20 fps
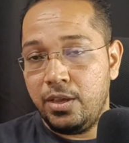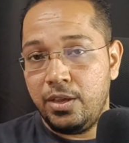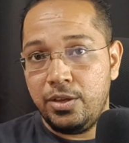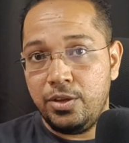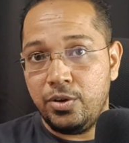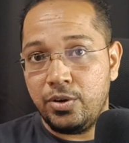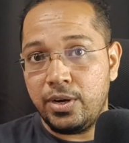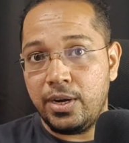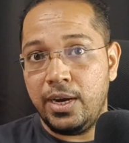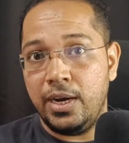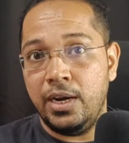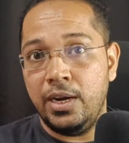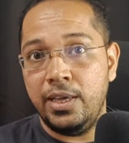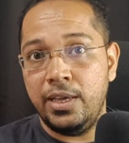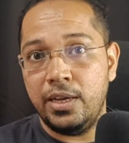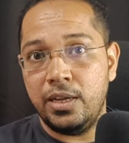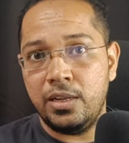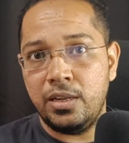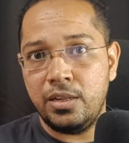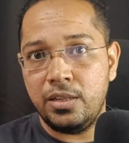Your
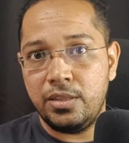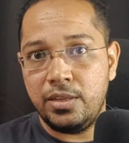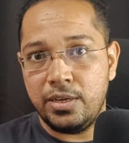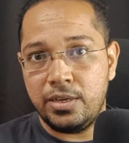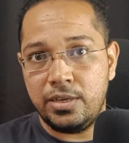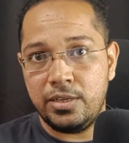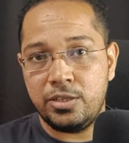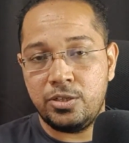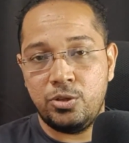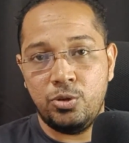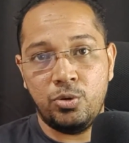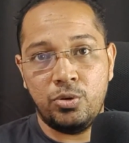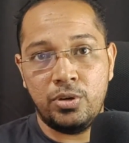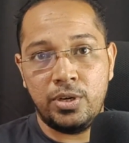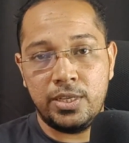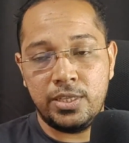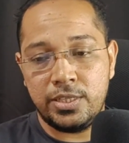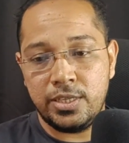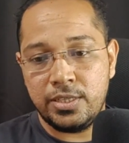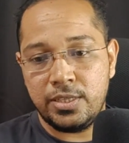LDL, that is low
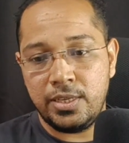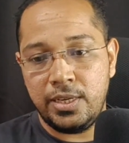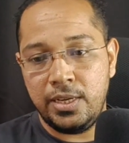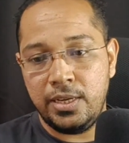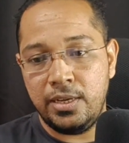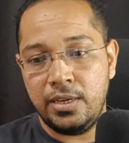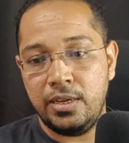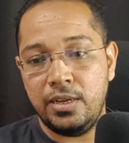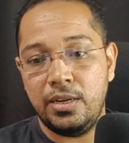density